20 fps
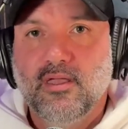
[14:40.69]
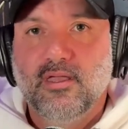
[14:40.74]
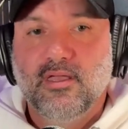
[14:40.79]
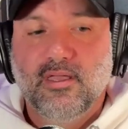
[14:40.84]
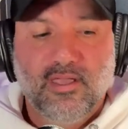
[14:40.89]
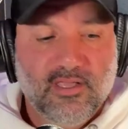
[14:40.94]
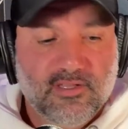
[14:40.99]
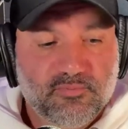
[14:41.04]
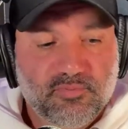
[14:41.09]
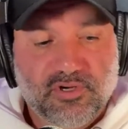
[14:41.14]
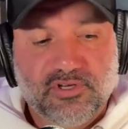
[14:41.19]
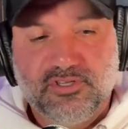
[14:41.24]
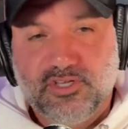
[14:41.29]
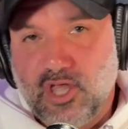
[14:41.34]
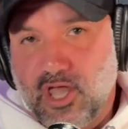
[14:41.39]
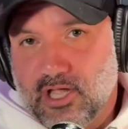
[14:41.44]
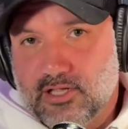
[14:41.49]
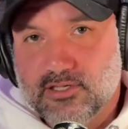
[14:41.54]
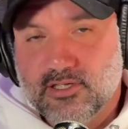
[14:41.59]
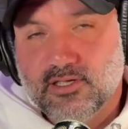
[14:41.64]
He's
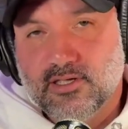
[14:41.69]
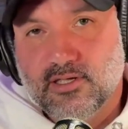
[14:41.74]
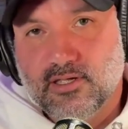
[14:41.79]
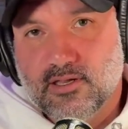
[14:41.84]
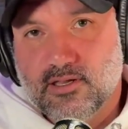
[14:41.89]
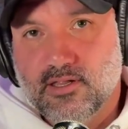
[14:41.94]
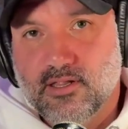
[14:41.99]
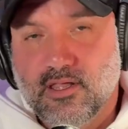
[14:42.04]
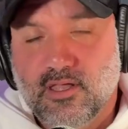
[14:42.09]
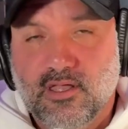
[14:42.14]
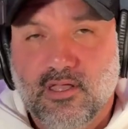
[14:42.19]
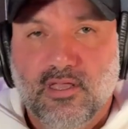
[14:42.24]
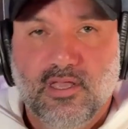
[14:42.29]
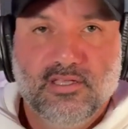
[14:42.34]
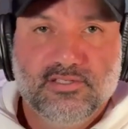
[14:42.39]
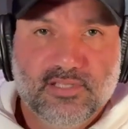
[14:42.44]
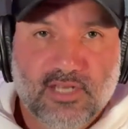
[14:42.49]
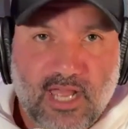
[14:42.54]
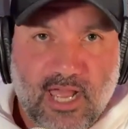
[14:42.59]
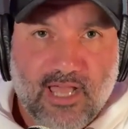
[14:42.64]
protected.
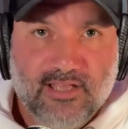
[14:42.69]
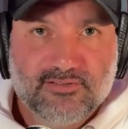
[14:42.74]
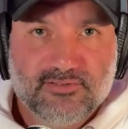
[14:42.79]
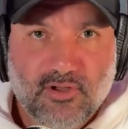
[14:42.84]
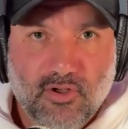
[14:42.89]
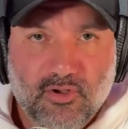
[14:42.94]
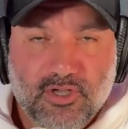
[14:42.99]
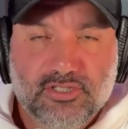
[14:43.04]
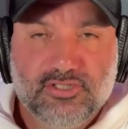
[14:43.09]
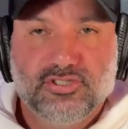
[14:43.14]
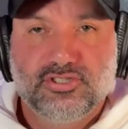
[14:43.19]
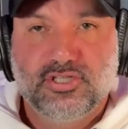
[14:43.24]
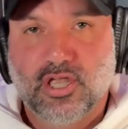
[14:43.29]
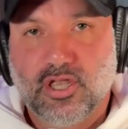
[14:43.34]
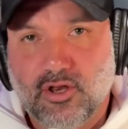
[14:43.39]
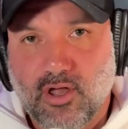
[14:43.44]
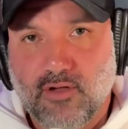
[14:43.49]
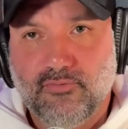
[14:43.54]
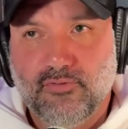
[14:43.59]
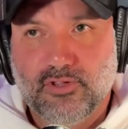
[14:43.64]
He's an asshole. He's
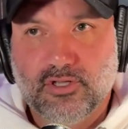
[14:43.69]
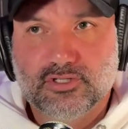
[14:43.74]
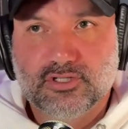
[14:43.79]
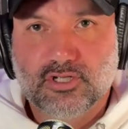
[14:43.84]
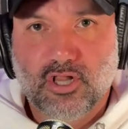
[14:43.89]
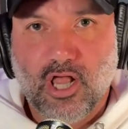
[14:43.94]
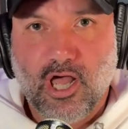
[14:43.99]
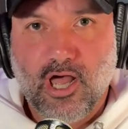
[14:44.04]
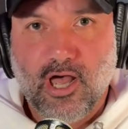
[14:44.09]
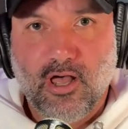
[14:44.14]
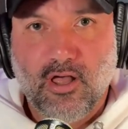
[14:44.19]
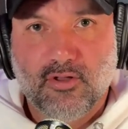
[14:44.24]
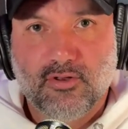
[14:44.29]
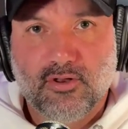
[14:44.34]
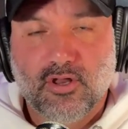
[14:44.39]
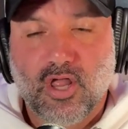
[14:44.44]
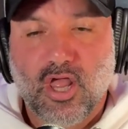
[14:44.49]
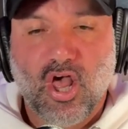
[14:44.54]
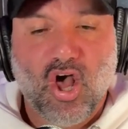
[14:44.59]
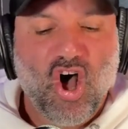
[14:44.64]
sticking up for this
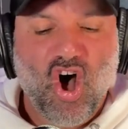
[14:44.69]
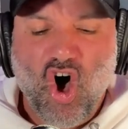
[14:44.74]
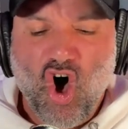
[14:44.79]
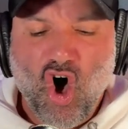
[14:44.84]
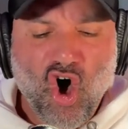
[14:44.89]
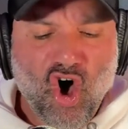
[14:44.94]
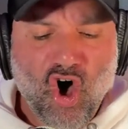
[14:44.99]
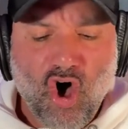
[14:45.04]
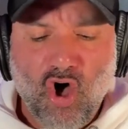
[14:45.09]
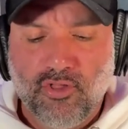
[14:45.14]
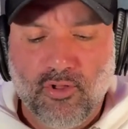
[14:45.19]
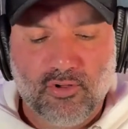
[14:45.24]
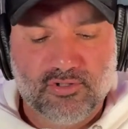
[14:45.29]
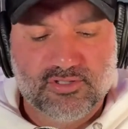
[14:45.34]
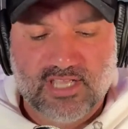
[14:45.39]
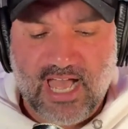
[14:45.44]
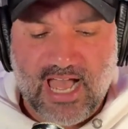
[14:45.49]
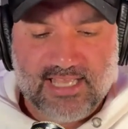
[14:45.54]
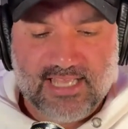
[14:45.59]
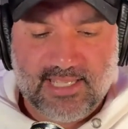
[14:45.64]
clown. All those
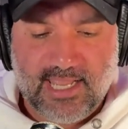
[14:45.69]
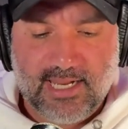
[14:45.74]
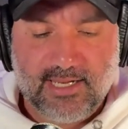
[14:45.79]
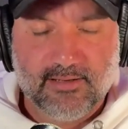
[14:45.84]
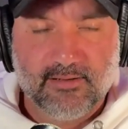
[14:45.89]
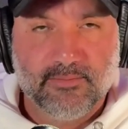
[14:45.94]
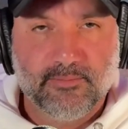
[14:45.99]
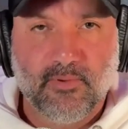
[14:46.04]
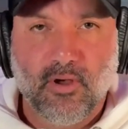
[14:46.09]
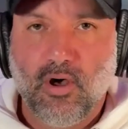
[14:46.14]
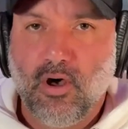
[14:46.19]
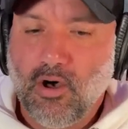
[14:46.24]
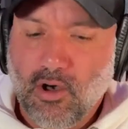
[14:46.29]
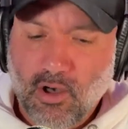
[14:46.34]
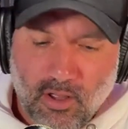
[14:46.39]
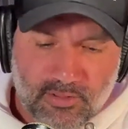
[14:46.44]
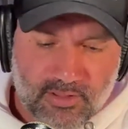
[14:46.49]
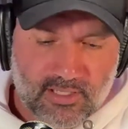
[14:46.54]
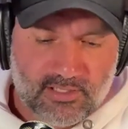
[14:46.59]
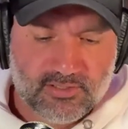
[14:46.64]
guys hated him.
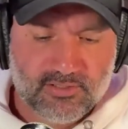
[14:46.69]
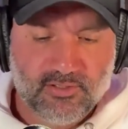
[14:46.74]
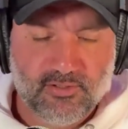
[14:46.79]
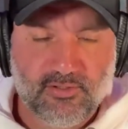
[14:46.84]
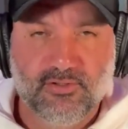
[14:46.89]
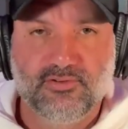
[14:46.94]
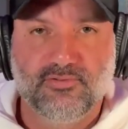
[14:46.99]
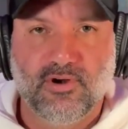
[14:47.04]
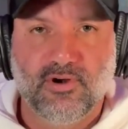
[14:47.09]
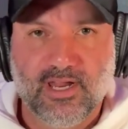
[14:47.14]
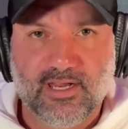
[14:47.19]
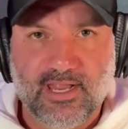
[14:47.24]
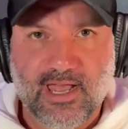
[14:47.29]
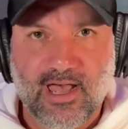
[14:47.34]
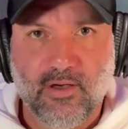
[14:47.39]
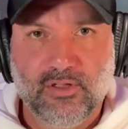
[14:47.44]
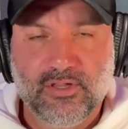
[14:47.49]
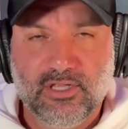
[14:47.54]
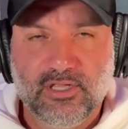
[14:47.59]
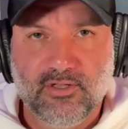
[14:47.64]
All these dudes right
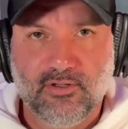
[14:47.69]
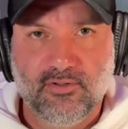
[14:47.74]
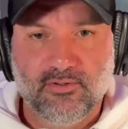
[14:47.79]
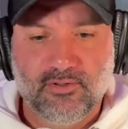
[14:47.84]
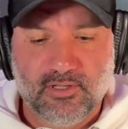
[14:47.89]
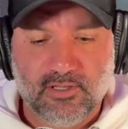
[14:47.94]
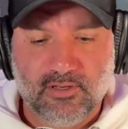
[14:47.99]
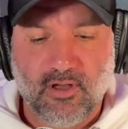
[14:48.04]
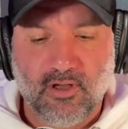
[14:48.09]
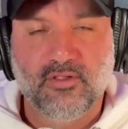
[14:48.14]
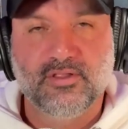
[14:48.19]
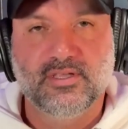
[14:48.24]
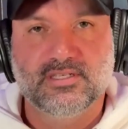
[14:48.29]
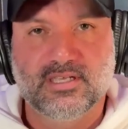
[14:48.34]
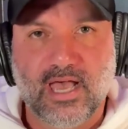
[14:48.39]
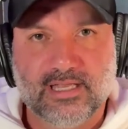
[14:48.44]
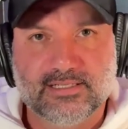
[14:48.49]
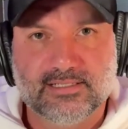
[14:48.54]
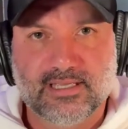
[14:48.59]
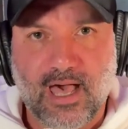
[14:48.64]
now in the union, all these
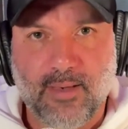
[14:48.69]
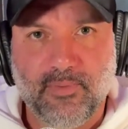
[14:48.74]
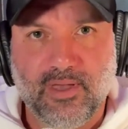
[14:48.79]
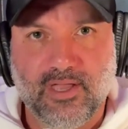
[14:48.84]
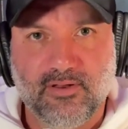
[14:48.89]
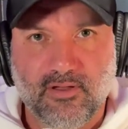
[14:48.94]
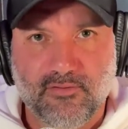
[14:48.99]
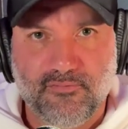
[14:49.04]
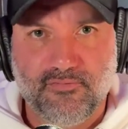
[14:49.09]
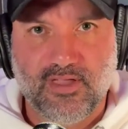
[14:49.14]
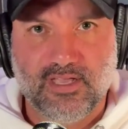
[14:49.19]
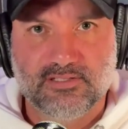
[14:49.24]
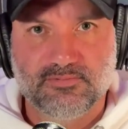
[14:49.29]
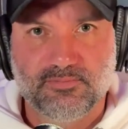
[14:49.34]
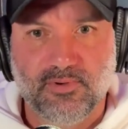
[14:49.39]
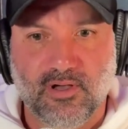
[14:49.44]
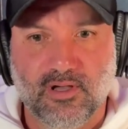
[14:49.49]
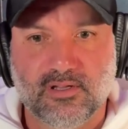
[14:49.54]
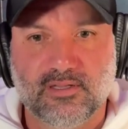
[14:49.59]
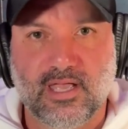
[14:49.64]
guys commenting on
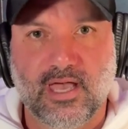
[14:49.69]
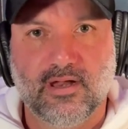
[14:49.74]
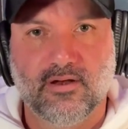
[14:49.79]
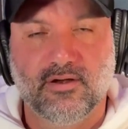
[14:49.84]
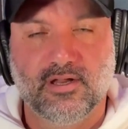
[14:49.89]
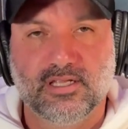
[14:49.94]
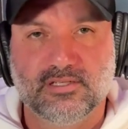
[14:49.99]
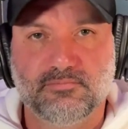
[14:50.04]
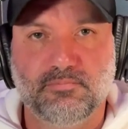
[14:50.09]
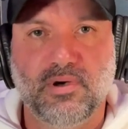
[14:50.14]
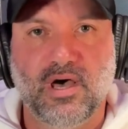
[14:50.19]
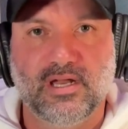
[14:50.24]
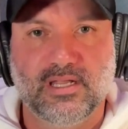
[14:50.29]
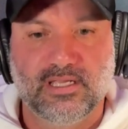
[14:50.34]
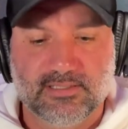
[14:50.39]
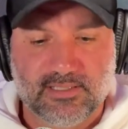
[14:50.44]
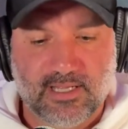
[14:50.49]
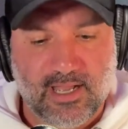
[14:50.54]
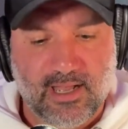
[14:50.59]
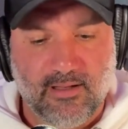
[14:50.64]
Facebook that are his
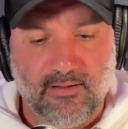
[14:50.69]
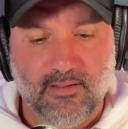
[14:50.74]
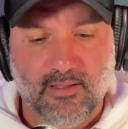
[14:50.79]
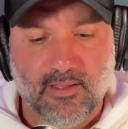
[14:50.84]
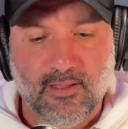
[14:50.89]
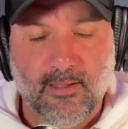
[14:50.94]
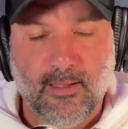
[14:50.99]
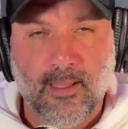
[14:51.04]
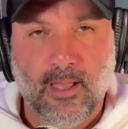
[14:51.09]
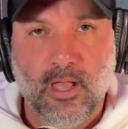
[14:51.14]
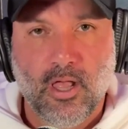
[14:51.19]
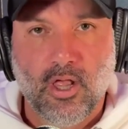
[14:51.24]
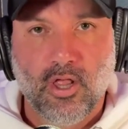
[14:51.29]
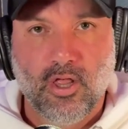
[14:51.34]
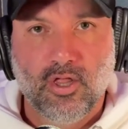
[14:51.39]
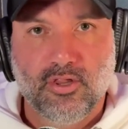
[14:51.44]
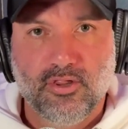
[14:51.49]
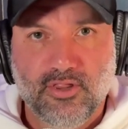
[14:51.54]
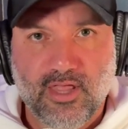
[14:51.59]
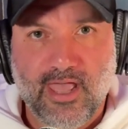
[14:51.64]
buddies now,
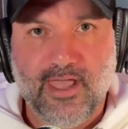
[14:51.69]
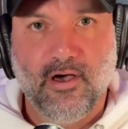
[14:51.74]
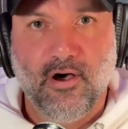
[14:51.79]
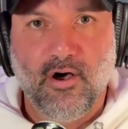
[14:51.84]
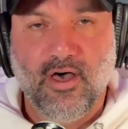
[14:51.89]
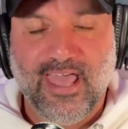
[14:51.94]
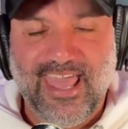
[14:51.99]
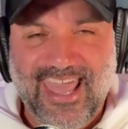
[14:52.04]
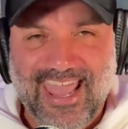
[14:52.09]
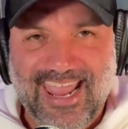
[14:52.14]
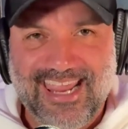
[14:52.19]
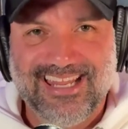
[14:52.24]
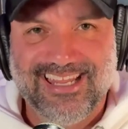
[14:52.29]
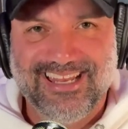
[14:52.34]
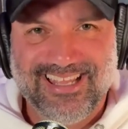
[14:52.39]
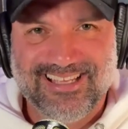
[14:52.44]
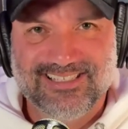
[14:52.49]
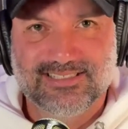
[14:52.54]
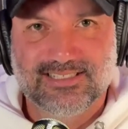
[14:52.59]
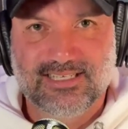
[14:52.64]
they all hated
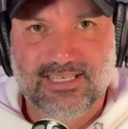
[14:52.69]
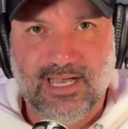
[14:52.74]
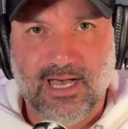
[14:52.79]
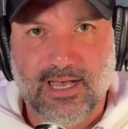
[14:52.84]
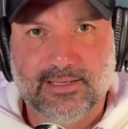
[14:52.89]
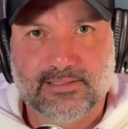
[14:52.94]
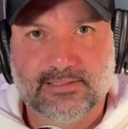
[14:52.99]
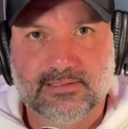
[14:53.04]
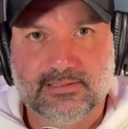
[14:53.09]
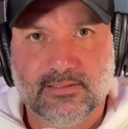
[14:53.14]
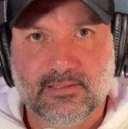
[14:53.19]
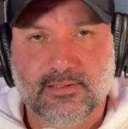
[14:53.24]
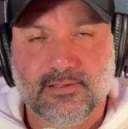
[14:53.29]
his guts.